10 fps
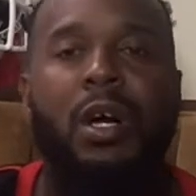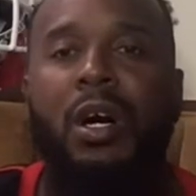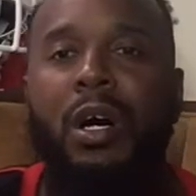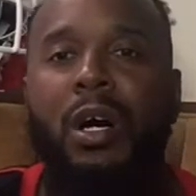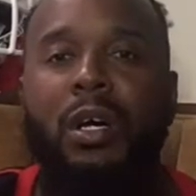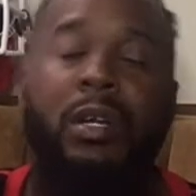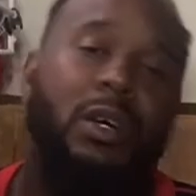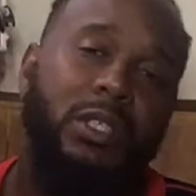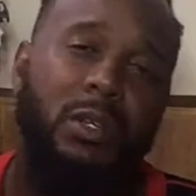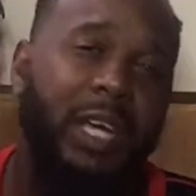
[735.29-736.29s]
And
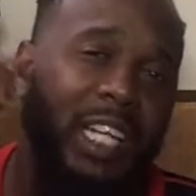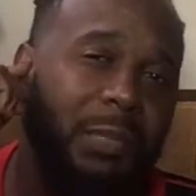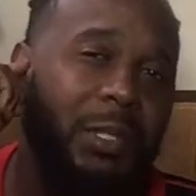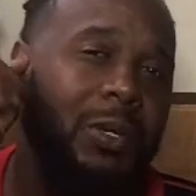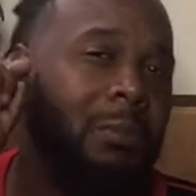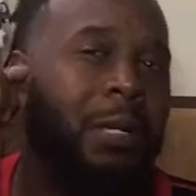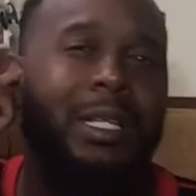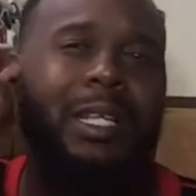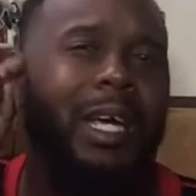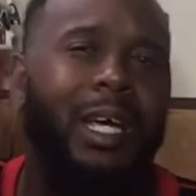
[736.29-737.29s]
also catch me on
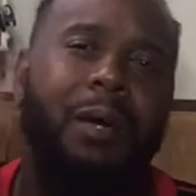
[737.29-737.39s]
Monday.